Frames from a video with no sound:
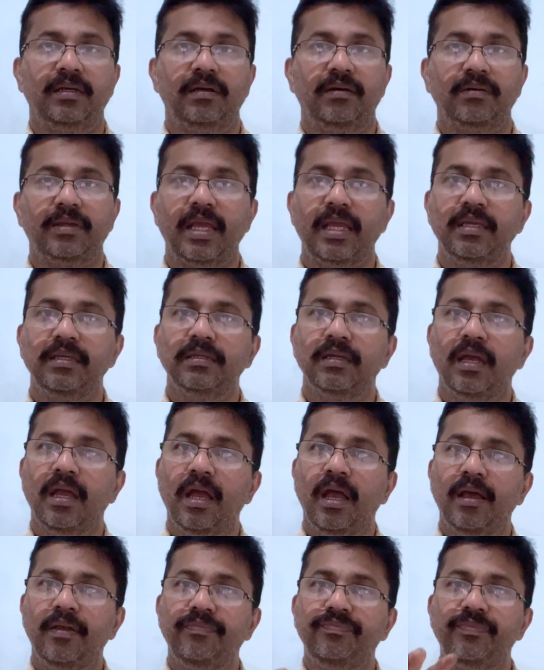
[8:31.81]
Okay,
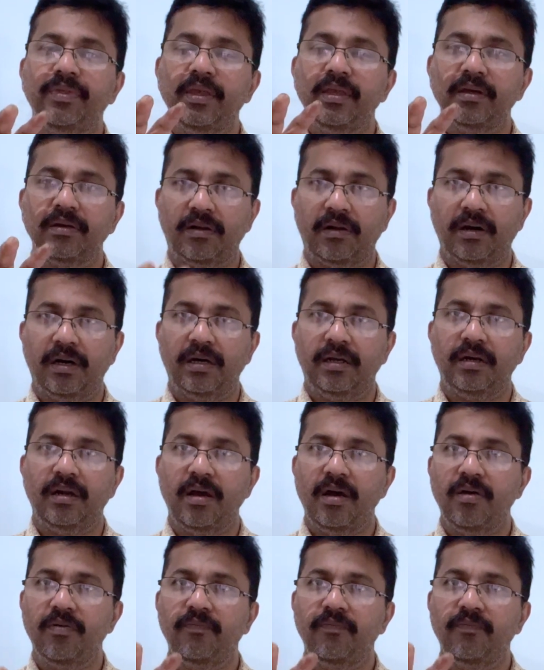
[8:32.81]
there are